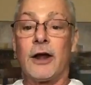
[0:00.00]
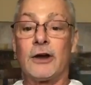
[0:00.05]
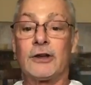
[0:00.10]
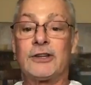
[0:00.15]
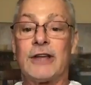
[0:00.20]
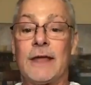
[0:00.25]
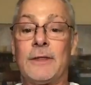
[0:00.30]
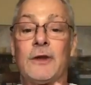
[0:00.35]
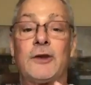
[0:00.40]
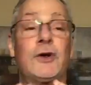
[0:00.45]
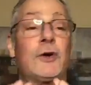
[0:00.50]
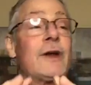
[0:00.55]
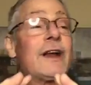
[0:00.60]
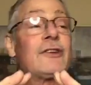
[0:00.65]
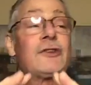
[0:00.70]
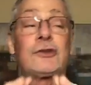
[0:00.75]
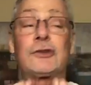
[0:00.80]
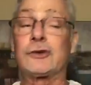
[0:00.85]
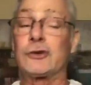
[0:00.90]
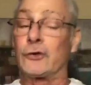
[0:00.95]
Understand that you're
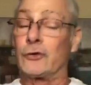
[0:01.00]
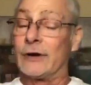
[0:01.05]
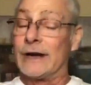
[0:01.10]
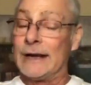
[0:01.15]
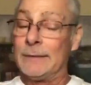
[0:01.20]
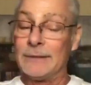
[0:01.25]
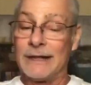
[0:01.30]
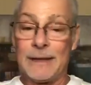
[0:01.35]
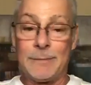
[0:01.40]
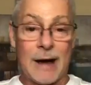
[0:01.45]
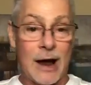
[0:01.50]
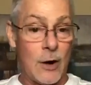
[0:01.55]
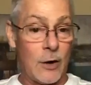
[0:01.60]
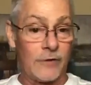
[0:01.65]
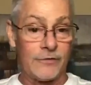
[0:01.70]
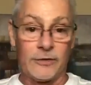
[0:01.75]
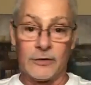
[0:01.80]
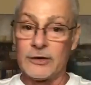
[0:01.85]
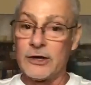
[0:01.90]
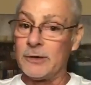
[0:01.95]
an extremely
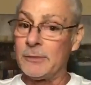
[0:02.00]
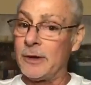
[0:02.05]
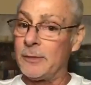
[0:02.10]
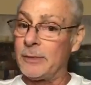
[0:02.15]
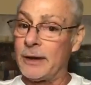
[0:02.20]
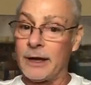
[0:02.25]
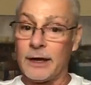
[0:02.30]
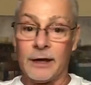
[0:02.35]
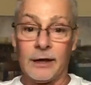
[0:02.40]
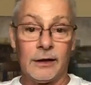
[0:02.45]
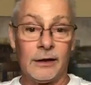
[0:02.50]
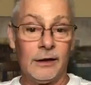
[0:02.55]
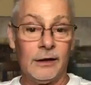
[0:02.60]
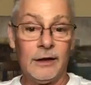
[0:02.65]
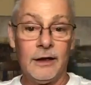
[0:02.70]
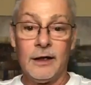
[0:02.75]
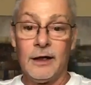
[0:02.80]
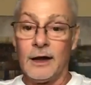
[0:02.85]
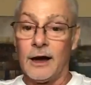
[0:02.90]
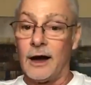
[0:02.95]
powerful human
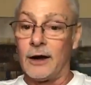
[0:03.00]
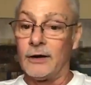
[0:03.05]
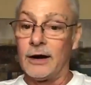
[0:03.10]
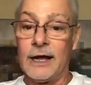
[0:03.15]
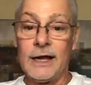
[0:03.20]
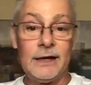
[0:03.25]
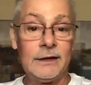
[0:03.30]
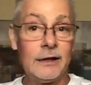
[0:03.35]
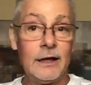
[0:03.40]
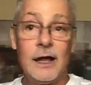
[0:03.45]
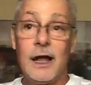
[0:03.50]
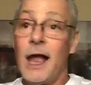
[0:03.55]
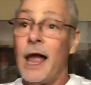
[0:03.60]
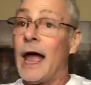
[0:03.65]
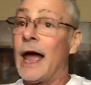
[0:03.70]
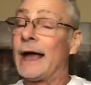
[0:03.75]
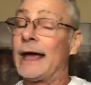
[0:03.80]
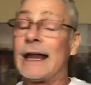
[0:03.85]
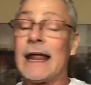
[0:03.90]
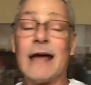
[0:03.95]
being. All right.
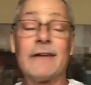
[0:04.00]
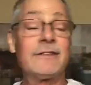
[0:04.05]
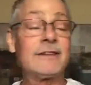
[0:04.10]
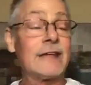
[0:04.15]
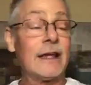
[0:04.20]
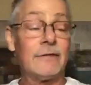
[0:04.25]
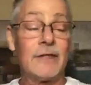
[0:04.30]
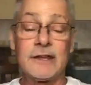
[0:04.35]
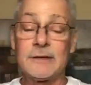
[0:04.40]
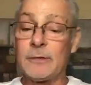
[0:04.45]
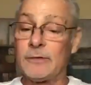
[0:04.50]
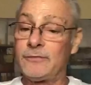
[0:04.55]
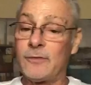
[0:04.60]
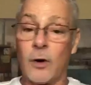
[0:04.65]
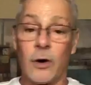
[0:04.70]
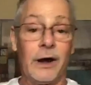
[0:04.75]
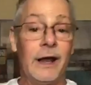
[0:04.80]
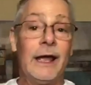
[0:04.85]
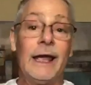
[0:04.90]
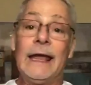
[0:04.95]
Again, I've said this
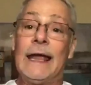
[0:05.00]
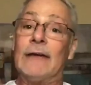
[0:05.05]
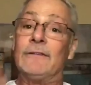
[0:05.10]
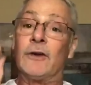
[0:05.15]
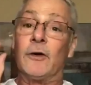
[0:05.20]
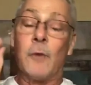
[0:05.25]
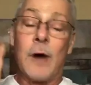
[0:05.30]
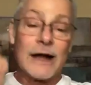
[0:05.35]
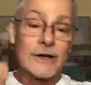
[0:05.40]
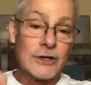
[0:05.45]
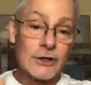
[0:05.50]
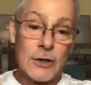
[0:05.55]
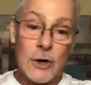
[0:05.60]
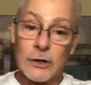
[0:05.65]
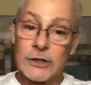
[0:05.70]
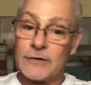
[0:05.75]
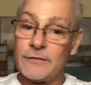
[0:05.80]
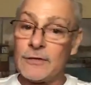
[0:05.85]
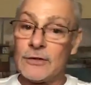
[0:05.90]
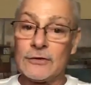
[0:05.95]
before. If you're
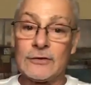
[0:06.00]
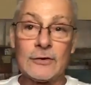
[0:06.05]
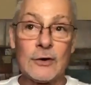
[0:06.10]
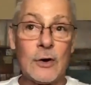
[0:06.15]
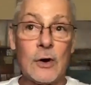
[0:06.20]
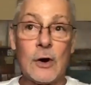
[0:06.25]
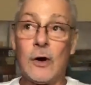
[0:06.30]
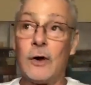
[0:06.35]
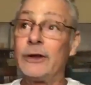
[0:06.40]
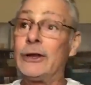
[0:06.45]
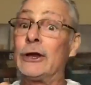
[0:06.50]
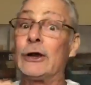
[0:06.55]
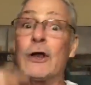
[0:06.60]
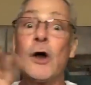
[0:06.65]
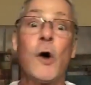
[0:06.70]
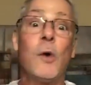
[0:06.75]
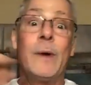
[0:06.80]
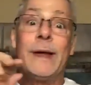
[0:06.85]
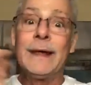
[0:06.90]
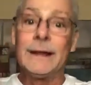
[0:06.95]
watching Coaching for the Soul,
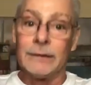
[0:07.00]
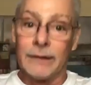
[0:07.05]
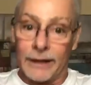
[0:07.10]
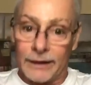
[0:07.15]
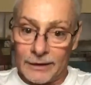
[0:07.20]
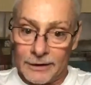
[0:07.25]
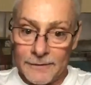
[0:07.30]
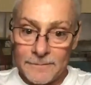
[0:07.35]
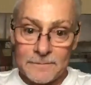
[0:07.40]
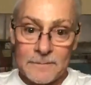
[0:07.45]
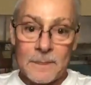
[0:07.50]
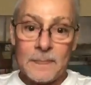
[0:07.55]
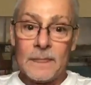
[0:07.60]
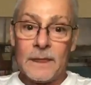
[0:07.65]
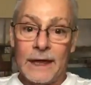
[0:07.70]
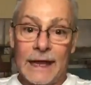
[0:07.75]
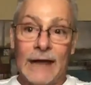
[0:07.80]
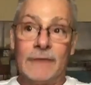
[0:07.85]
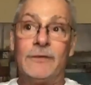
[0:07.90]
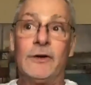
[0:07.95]
you're no weakling.
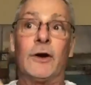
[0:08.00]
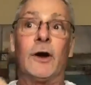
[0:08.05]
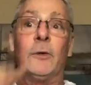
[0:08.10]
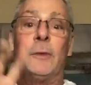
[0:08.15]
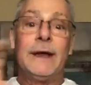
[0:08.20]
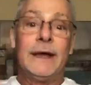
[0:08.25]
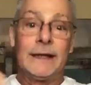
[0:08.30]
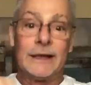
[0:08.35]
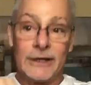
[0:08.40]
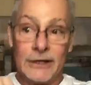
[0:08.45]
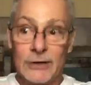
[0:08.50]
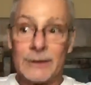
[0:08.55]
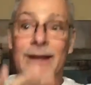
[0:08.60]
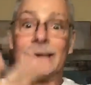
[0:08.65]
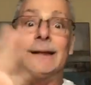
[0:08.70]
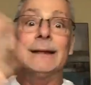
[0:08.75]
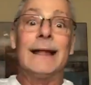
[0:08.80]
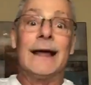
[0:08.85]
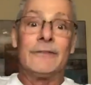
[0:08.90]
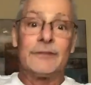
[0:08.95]
If you're a weakling,
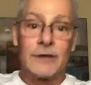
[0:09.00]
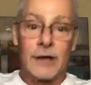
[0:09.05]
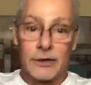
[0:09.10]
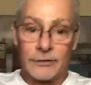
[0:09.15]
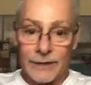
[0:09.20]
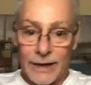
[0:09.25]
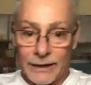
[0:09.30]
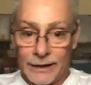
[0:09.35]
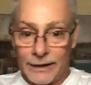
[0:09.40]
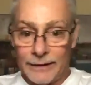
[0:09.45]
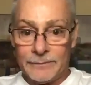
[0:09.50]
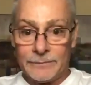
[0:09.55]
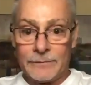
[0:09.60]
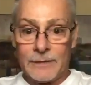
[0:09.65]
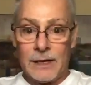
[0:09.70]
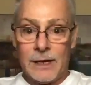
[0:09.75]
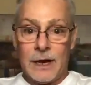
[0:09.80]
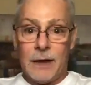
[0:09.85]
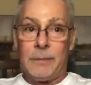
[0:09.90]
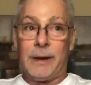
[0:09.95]
you'd have left already.
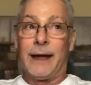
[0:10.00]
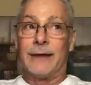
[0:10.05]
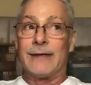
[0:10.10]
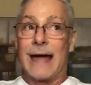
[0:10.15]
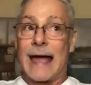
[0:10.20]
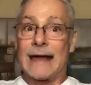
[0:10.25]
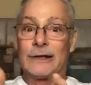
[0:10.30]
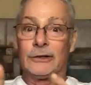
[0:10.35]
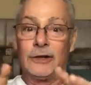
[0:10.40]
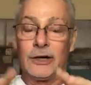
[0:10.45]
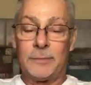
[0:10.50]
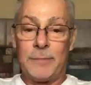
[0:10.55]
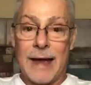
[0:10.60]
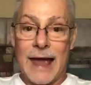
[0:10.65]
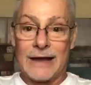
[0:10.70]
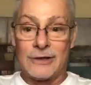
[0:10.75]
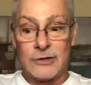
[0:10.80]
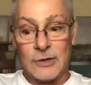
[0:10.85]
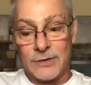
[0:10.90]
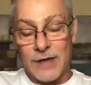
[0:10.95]
Because I can
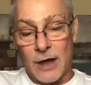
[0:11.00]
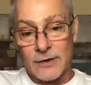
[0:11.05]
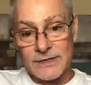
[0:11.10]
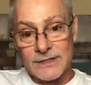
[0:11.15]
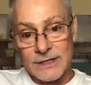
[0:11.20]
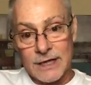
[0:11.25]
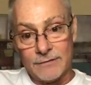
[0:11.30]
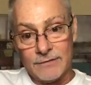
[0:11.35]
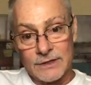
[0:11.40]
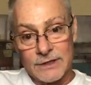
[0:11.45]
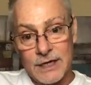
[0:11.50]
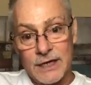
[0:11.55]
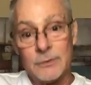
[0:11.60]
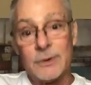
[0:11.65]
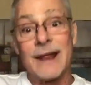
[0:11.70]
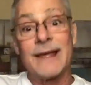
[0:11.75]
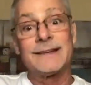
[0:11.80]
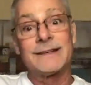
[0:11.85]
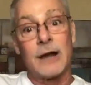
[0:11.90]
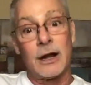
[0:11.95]
look back to
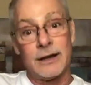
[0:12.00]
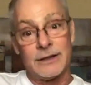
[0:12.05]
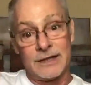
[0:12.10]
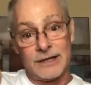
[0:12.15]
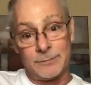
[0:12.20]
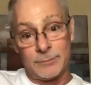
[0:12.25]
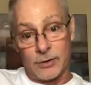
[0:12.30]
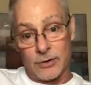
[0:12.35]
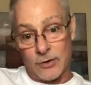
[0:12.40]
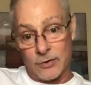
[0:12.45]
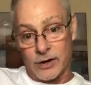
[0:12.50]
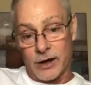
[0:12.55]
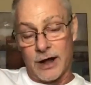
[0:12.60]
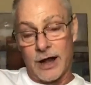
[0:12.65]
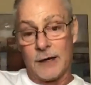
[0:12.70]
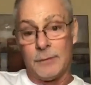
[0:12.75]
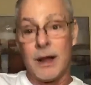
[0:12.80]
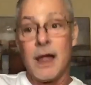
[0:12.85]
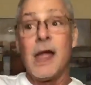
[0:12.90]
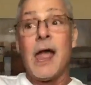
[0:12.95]
2017 when I started this
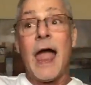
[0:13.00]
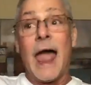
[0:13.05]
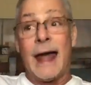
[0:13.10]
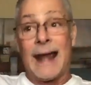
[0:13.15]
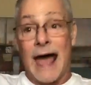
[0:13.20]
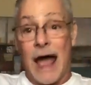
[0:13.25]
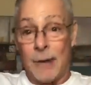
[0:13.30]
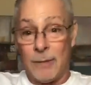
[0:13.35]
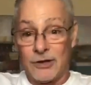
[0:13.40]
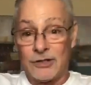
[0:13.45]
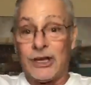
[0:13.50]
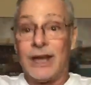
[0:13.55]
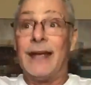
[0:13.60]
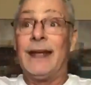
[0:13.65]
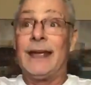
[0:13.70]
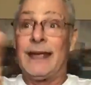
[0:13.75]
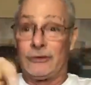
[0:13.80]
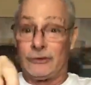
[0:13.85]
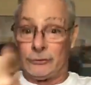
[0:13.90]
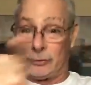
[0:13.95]
program and how much
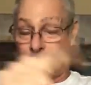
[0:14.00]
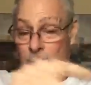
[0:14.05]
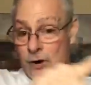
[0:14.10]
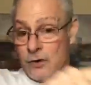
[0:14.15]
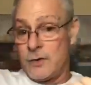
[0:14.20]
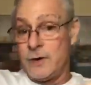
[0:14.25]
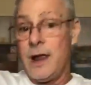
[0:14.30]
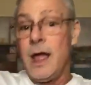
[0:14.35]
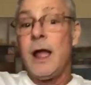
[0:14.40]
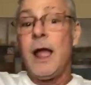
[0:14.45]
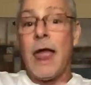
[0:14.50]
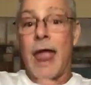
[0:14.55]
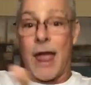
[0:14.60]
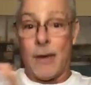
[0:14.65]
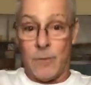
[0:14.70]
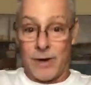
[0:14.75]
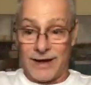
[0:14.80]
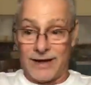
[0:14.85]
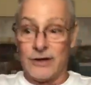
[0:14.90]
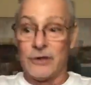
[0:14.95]
it has grown
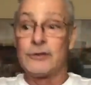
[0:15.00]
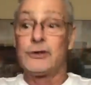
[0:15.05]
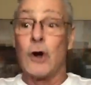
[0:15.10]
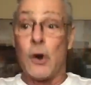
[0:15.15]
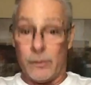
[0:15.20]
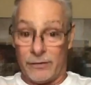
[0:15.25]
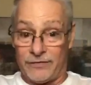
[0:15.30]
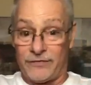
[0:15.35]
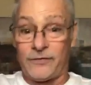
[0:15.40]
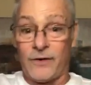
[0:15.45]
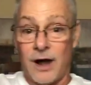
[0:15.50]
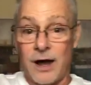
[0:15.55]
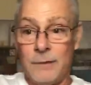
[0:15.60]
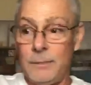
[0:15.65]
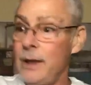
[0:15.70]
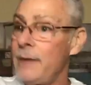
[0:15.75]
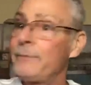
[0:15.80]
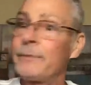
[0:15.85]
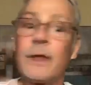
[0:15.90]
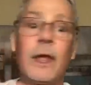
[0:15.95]
and what it has grown
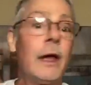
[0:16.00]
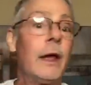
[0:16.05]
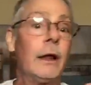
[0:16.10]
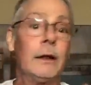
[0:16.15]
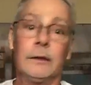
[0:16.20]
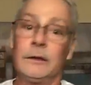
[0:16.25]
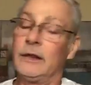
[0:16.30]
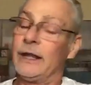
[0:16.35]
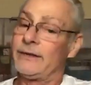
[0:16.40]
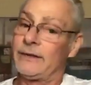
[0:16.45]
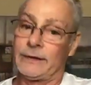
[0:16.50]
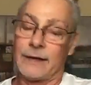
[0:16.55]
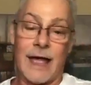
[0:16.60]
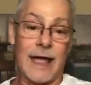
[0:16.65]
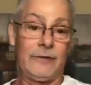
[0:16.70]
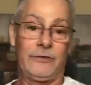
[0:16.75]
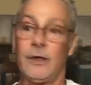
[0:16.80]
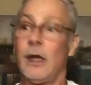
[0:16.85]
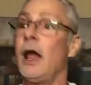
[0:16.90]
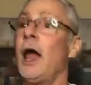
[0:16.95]
from.
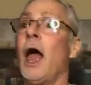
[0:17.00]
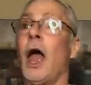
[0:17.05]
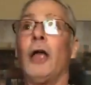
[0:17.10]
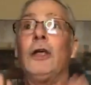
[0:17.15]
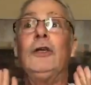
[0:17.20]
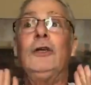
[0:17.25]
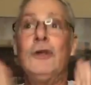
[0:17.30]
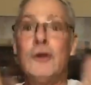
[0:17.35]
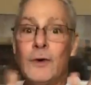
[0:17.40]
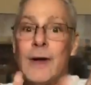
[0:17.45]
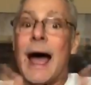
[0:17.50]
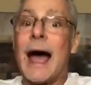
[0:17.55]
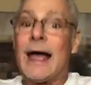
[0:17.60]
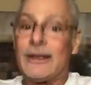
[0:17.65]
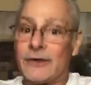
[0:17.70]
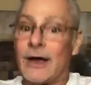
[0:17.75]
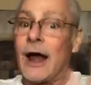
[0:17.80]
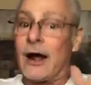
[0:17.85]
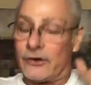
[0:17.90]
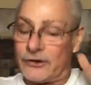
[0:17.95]
Listen, guys, you
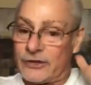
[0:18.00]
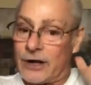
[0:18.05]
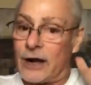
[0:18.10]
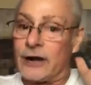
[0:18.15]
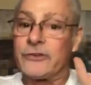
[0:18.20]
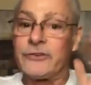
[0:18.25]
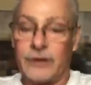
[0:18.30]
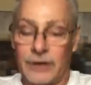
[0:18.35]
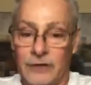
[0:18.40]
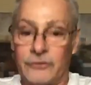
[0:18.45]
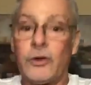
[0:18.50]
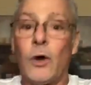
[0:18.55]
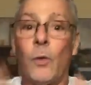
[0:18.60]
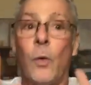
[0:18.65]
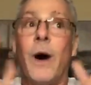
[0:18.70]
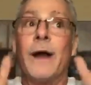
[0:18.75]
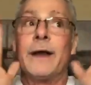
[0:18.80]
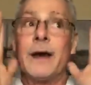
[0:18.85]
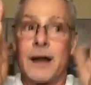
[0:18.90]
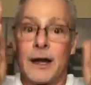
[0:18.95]
guys are star
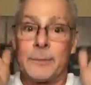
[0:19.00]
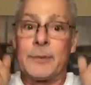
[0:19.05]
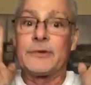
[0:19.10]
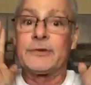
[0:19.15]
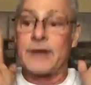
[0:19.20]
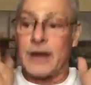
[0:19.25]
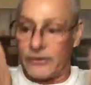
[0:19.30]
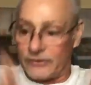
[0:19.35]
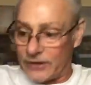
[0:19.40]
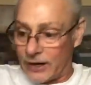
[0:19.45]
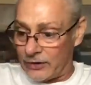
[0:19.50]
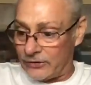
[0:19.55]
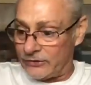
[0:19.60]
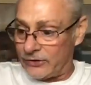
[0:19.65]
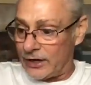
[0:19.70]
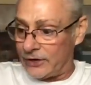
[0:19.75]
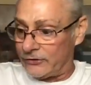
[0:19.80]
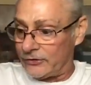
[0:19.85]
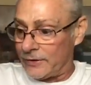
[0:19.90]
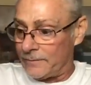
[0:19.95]
seeds, 100%
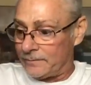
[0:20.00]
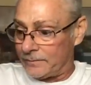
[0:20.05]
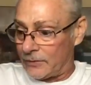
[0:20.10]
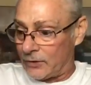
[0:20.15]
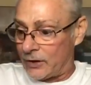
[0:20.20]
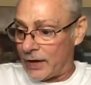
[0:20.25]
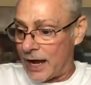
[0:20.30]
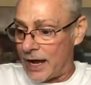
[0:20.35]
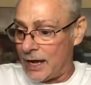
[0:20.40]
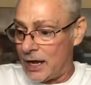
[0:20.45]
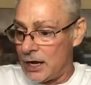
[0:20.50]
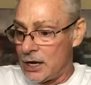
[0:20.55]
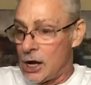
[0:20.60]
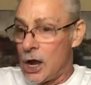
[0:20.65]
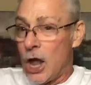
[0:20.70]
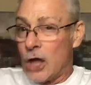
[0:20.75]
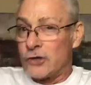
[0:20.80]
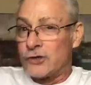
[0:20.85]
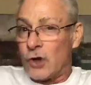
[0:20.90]
star seeds, okay?